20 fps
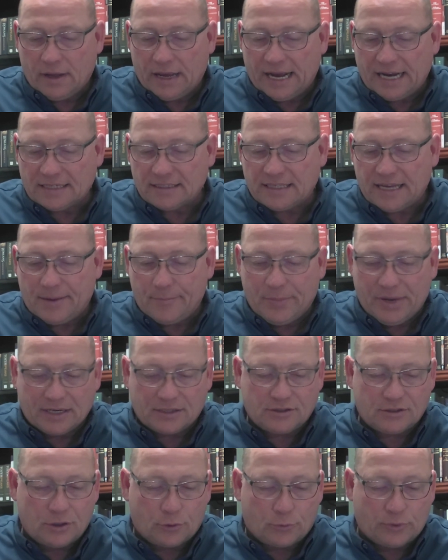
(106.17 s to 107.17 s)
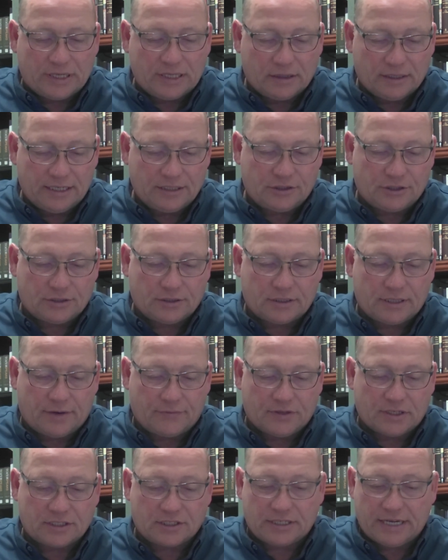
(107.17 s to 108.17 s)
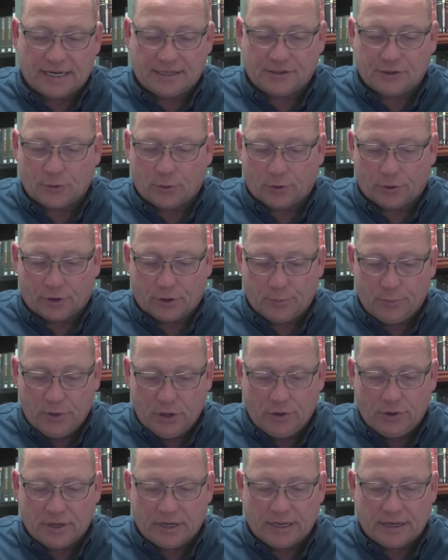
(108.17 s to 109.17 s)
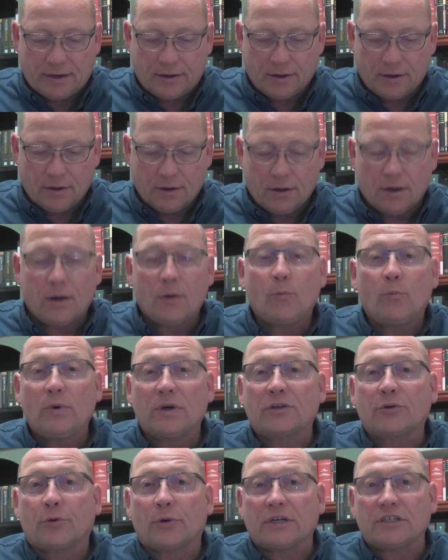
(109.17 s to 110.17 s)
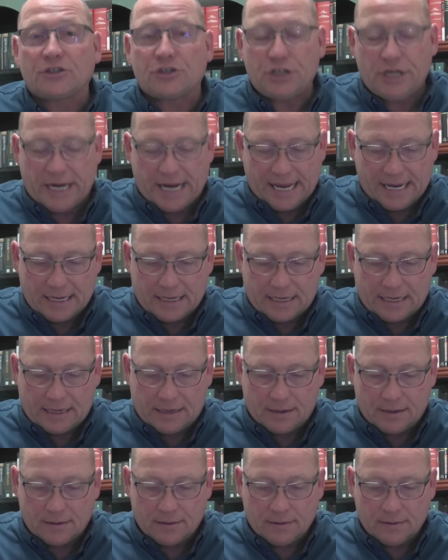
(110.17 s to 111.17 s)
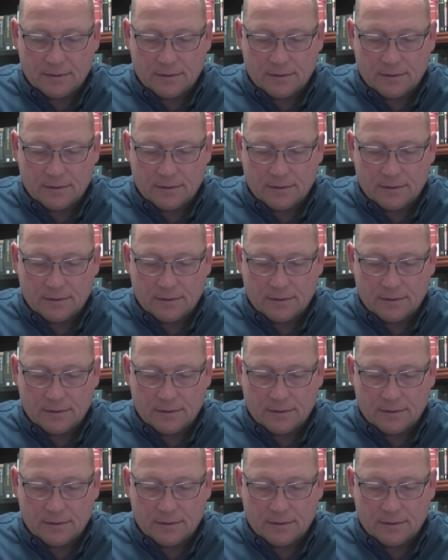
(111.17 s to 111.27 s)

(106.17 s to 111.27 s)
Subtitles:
as they mixed the religions of the secular community with Christianity.